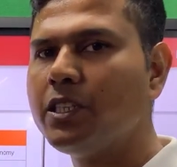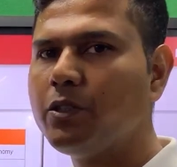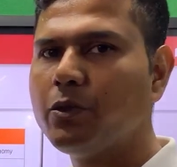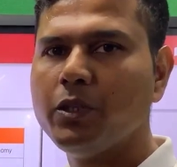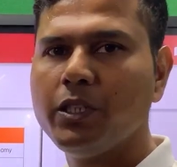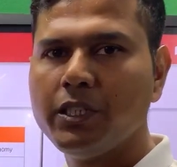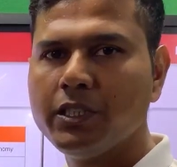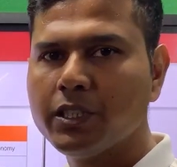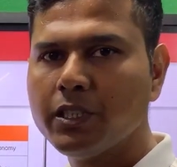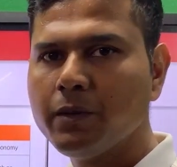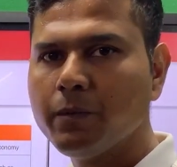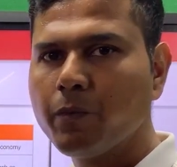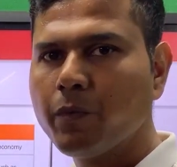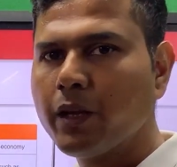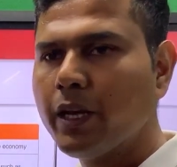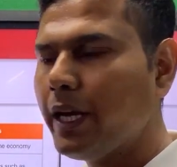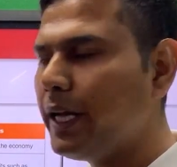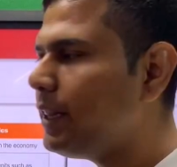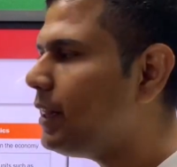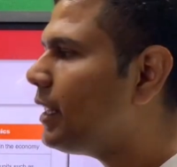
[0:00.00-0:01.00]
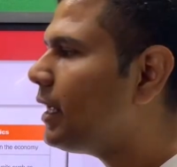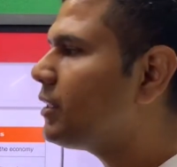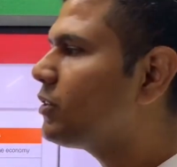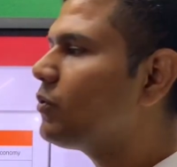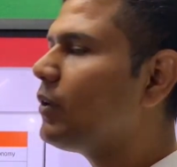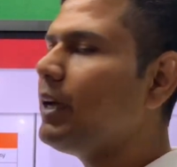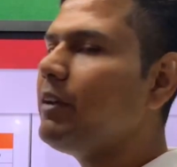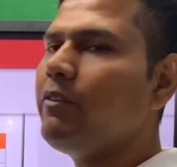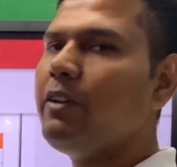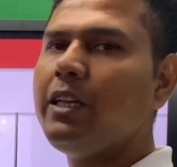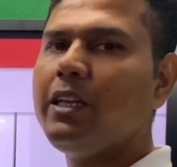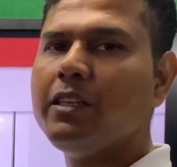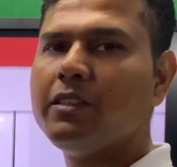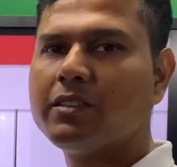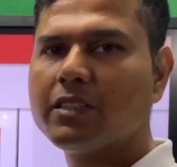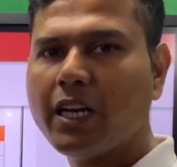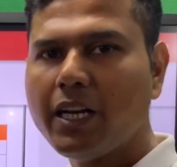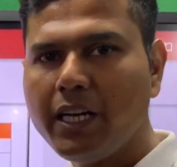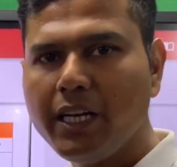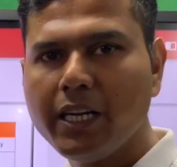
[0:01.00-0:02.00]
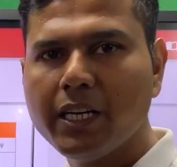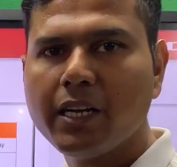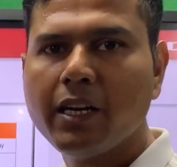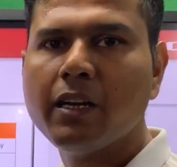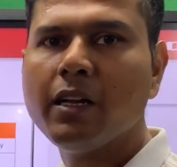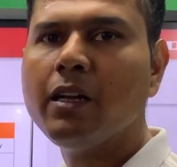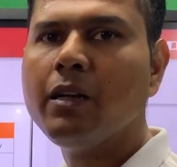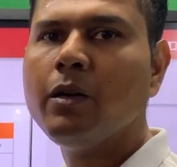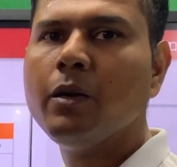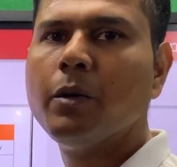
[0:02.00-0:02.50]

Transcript: to region, and that's why we study it under